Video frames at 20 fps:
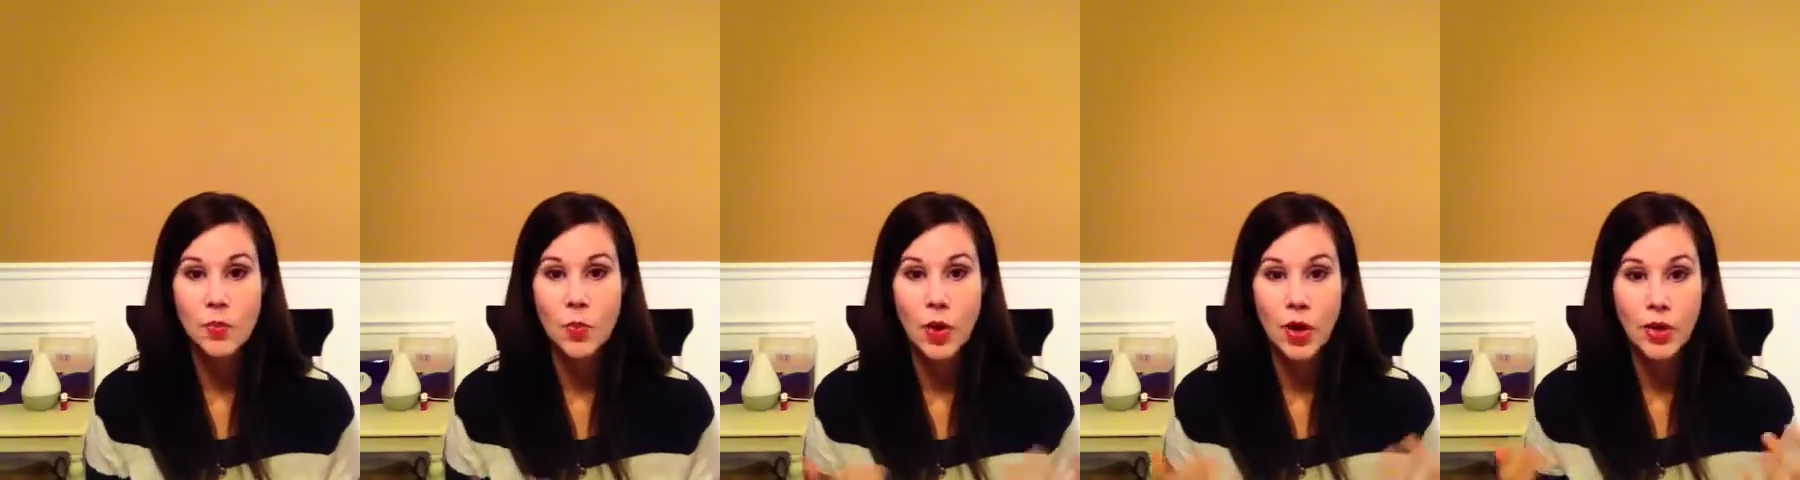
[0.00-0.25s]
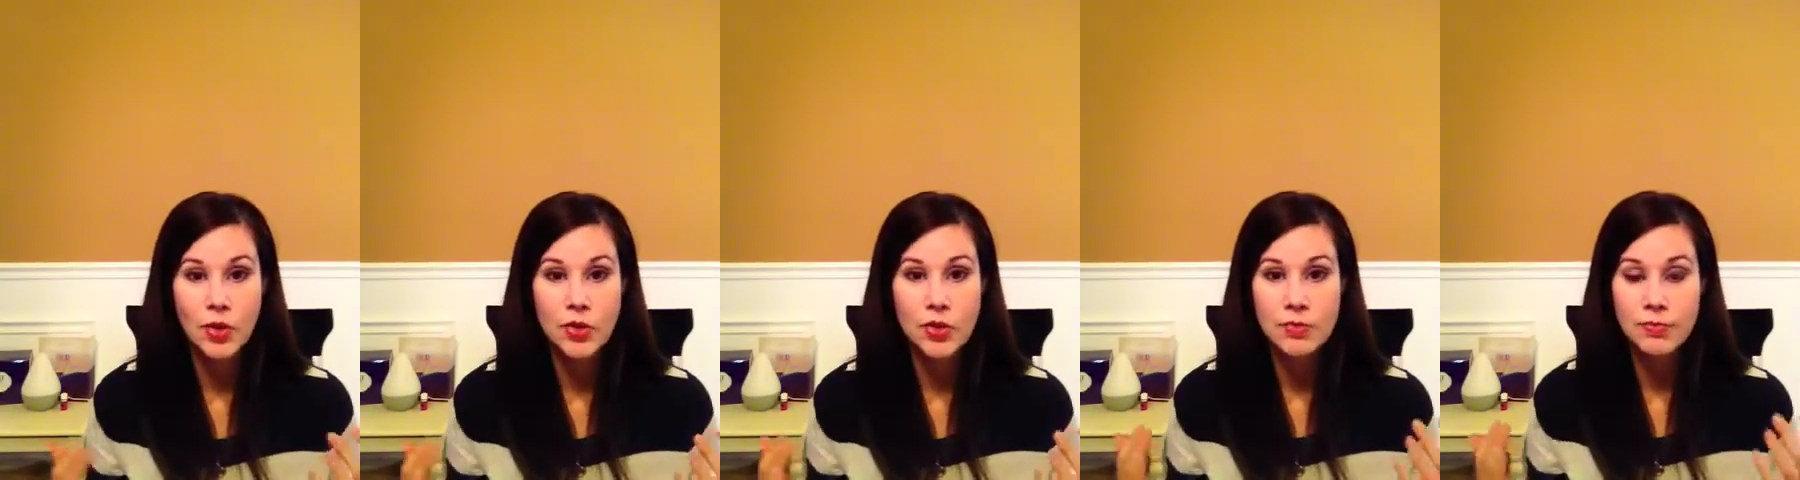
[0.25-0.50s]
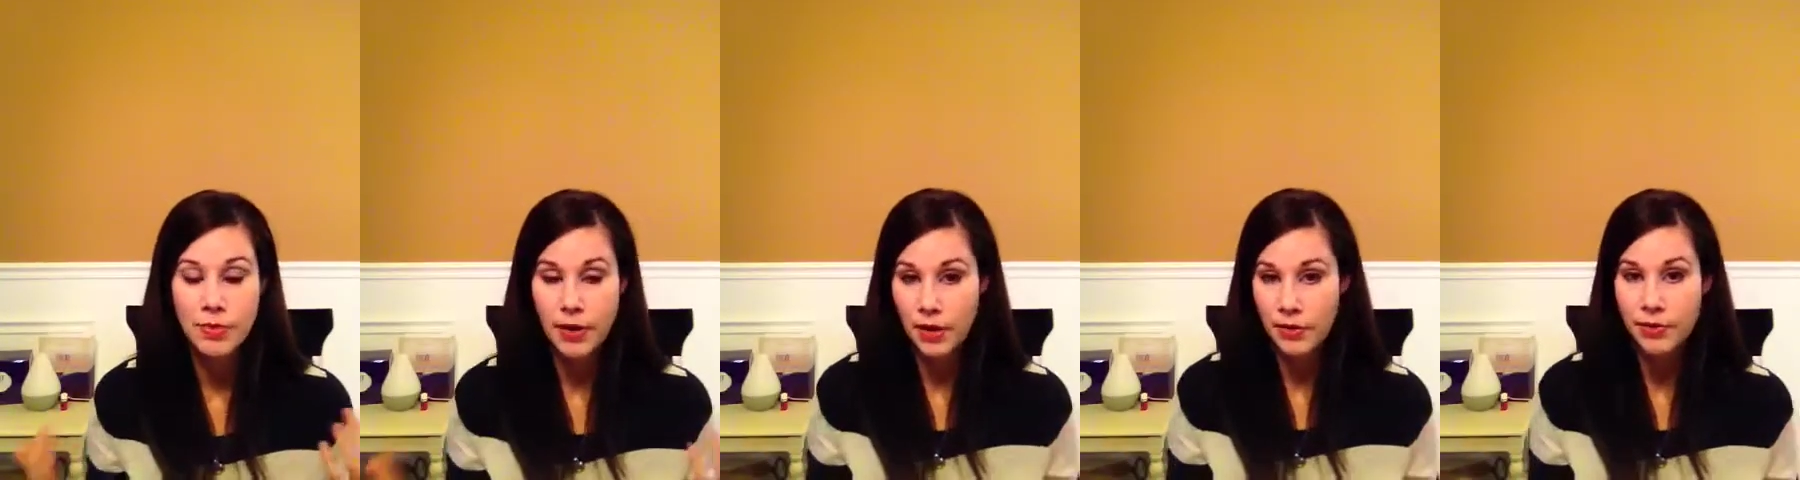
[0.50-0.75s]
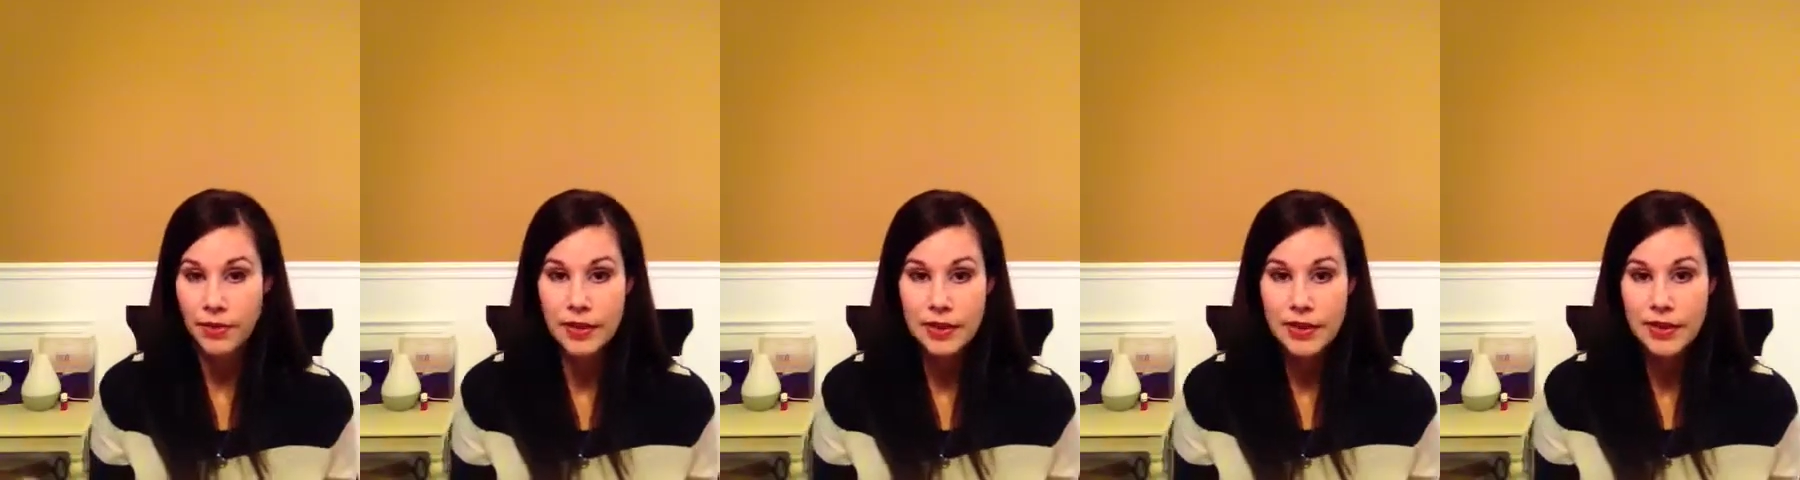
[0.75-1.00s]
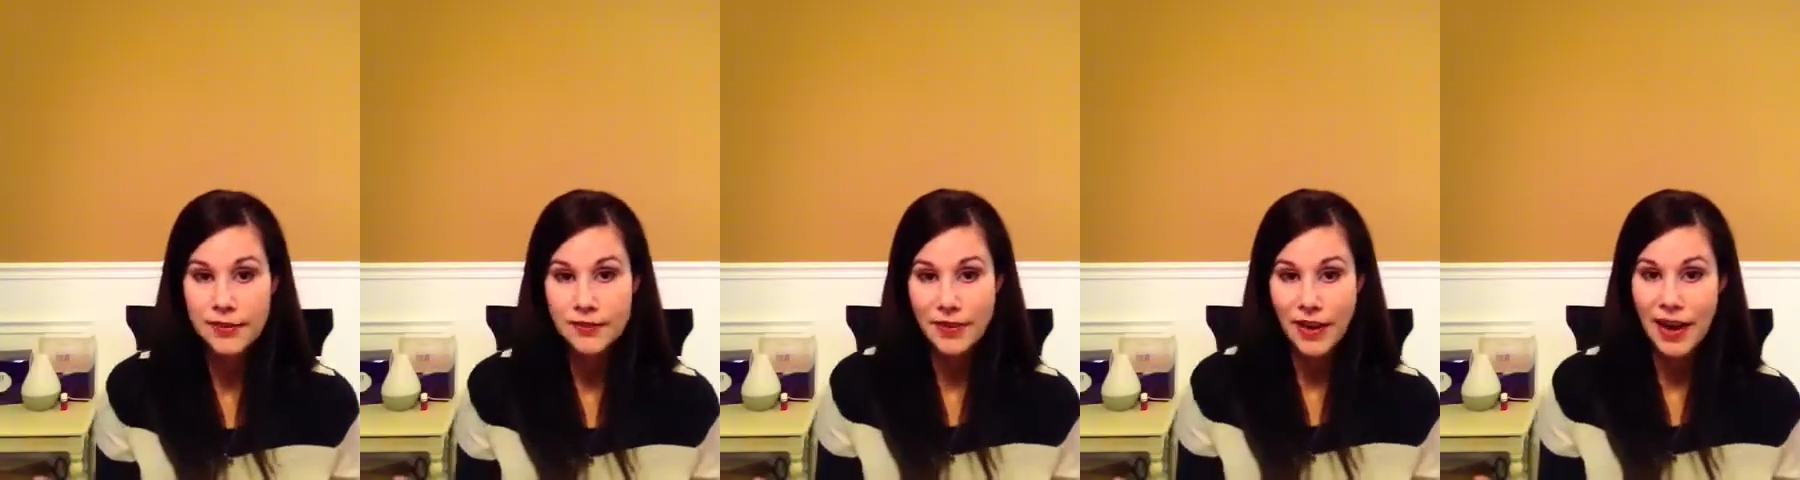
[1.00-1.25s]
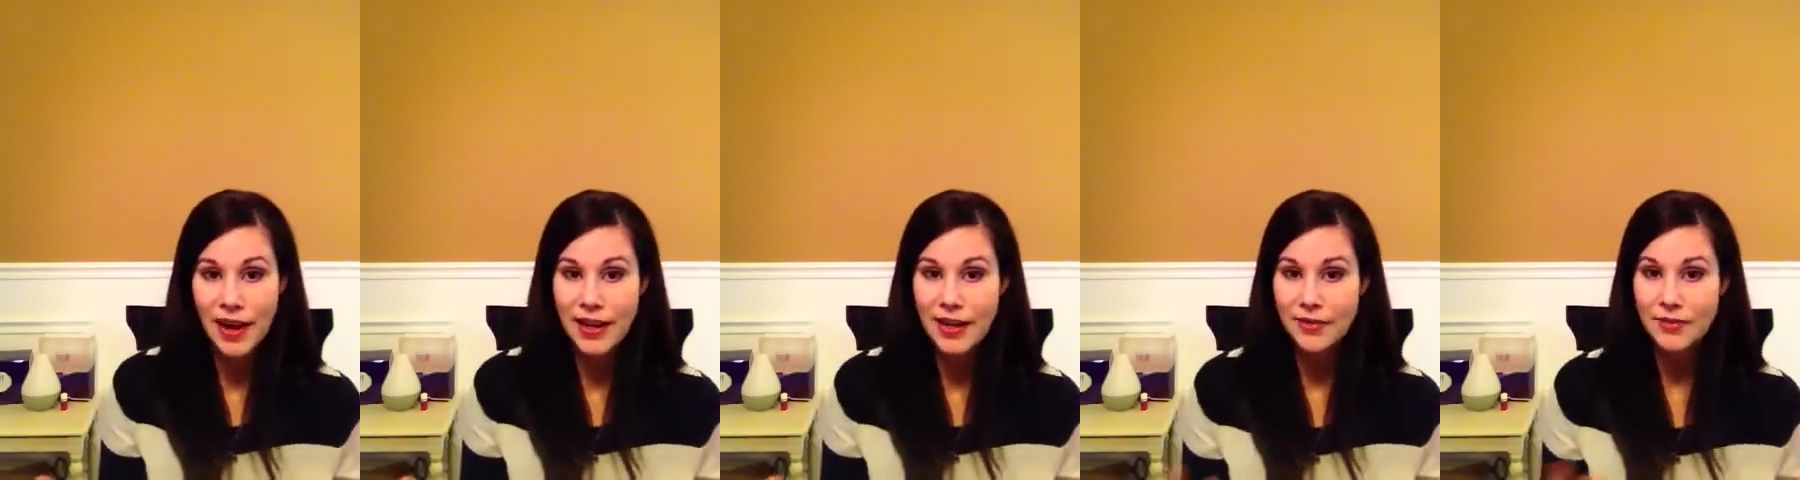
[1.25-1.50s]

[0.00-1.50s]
works perfectly fine.